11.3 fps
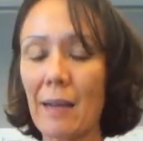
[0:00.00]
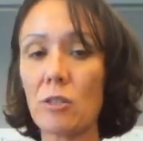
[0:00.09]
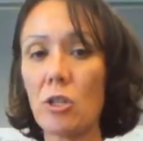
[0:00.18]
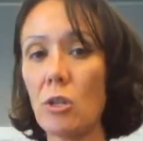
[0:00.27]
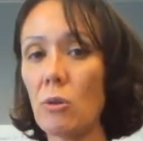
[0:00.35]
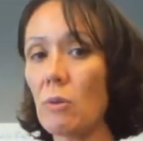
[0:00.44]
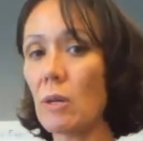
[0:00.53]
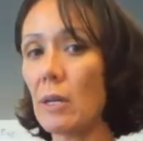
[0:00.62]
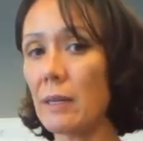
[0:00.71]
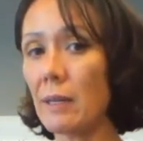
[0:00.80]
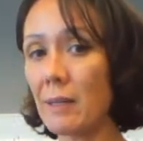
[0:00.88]
to
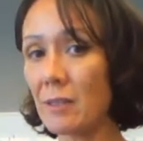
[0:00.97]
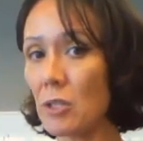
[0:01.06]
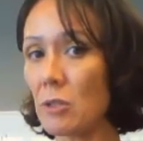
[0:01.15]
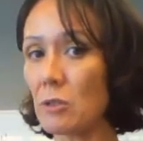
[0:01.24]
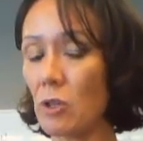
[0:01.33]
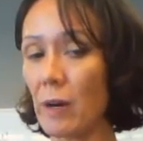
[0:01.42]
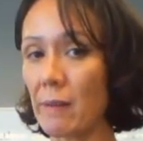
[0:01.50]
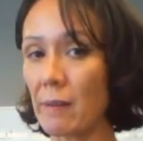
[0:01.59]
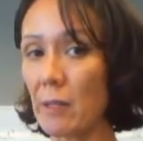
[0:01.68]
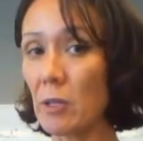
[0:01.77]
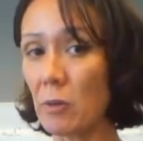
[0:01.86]

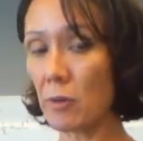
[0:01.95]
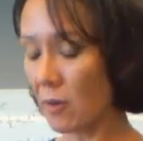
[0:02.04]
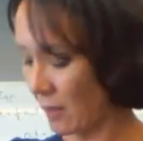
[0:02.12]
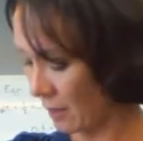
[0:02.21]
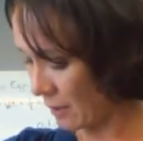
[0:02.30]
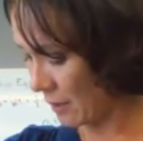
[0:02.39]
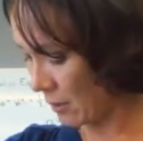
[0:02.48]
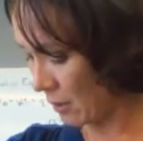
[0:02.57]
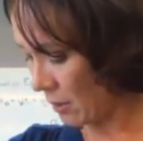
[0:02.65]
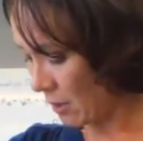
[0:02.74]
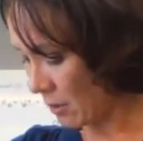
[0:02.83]
translucent
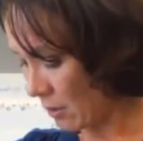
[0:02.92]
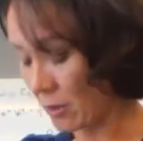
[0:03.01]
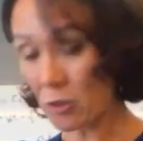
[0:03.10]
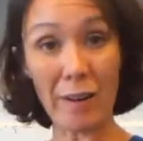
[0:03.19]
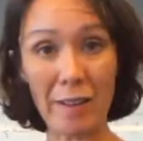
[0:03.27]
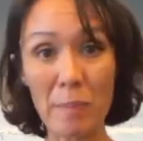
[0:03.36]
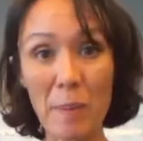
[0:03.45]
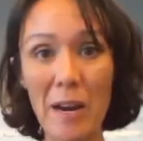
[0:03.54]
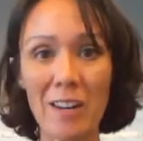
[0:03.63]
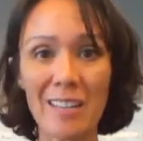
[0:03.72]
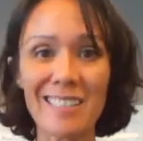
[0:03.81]
or
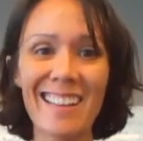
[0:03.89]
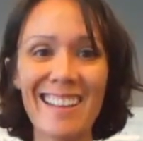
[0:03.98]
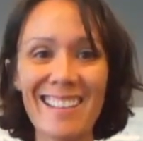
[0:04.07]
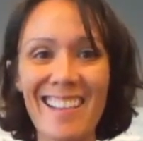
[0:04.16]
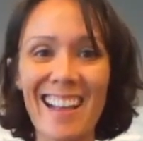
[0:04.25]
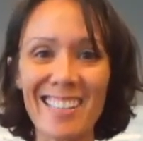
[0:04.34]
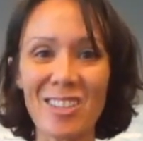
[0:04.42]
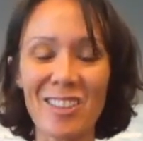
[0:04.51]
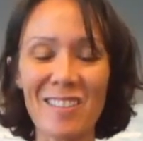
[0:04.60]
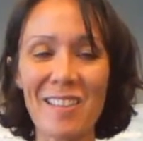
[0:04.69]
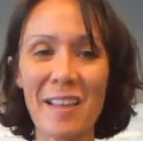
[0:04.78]
transparent
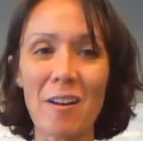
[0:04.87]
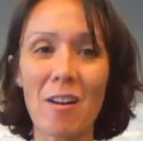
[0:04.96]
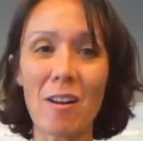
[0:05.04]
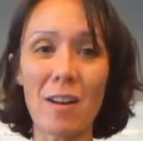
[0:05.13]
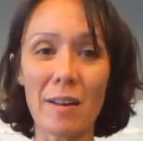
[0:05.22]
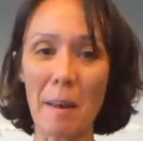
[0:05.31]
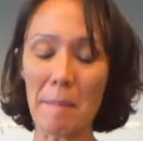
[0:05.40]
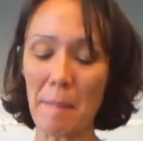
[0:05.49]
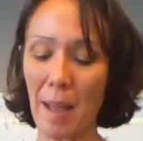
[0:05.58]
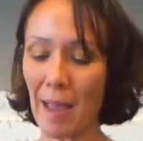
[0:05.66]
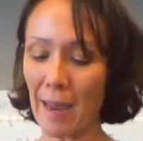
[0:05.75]
sections there on
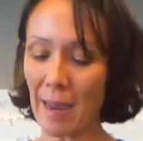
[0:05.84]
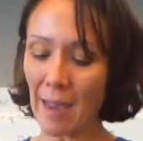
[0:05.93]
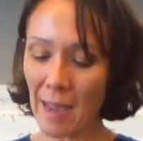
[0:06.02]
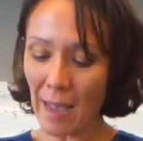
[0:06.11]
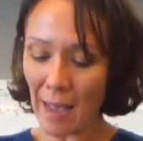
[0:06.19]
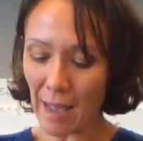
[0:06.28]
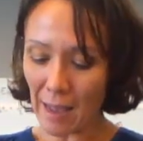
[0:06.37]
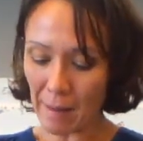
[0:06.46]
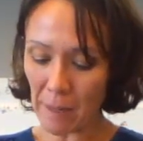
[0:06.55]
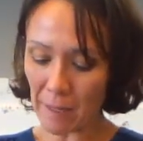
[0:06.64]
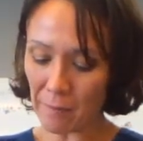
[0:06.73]
my
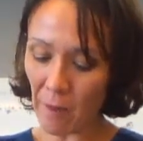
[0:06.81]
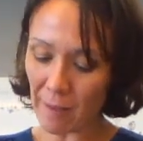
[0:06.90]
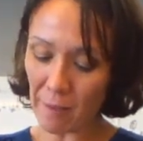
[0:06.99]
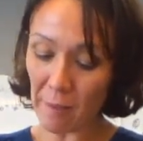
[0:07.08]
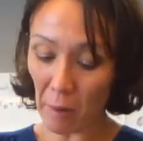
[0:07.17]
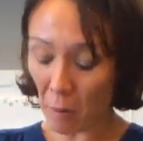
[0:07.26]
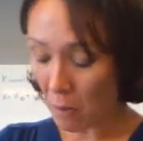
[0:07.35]
picket fence. So